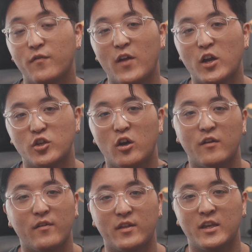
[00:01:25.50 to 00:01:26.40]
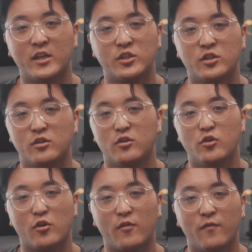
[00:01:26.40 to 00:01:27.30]
the flash on if it thinks
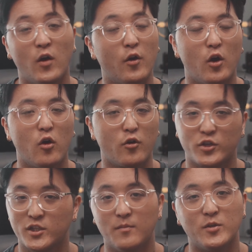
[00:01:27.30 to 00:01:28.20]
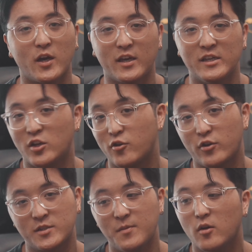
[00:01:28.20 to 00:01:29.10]
your photo or your subject is
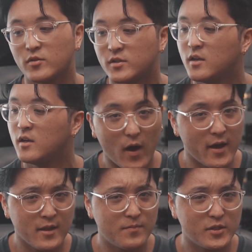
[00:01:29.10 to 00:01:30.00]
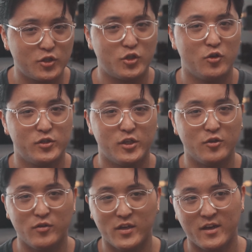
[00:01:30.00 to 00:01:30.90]
underexposed. Why Olympus chose to
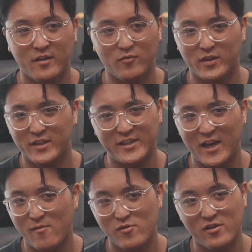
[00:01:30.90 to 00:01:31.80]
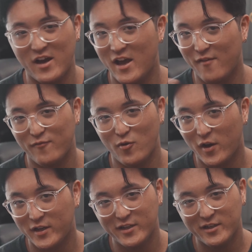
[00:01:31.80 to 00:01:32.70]
do that with this camera, I have no
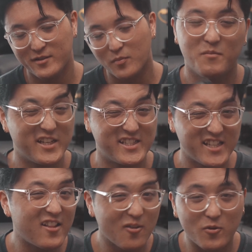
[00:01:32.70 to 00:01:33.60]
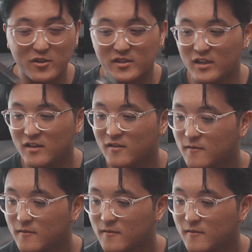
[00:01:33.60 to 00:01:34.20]
idea, but it's not the worst thing.